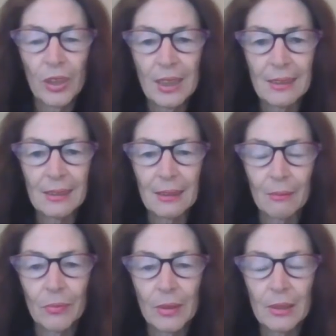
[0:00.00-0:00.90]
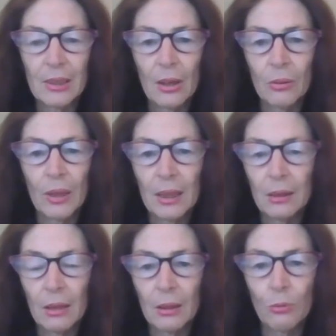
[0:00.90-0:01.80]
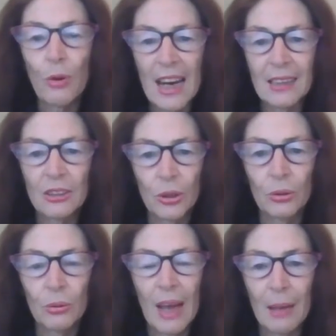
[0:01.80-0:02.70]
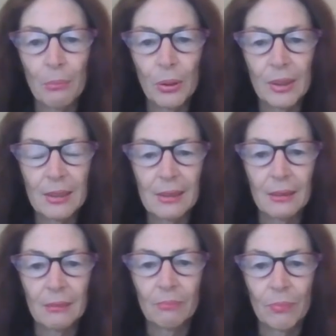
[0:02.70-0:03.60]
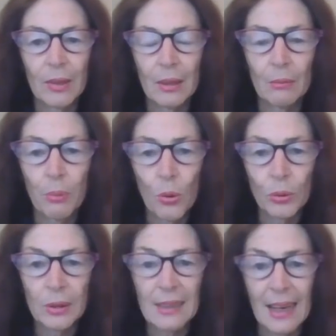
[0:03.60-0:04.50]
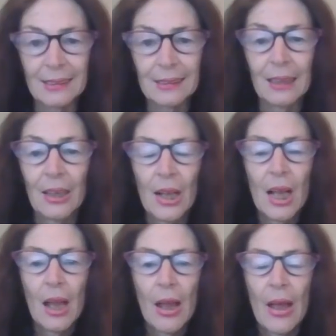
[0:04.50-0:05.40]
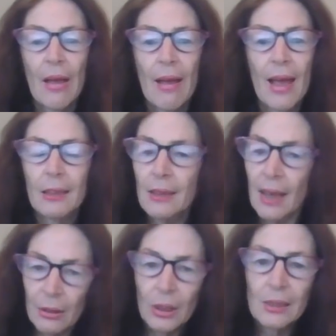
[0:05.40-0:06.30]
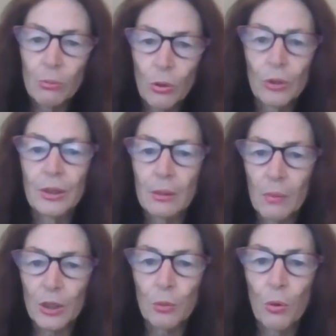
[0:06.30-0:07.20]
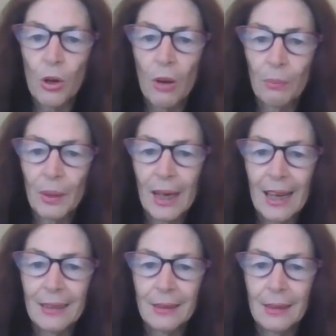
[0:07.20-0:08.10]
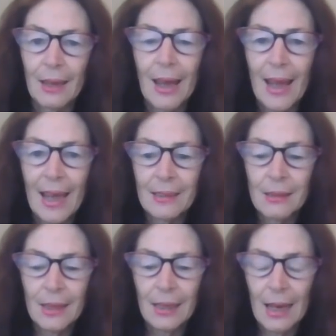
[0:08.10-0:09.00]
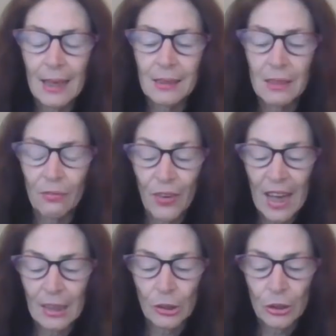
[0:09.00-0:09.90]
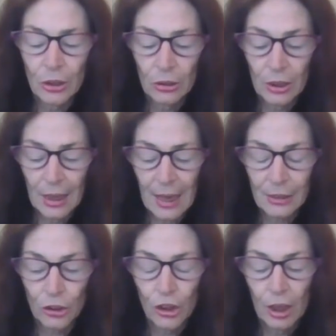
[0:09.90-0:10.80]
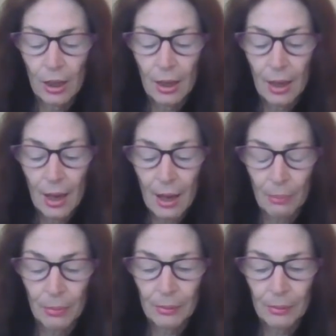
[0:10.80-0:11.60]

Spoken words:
this, so it ran to hamburgers and porn stars. And now his world is much more complicated, and he has failed to catch up.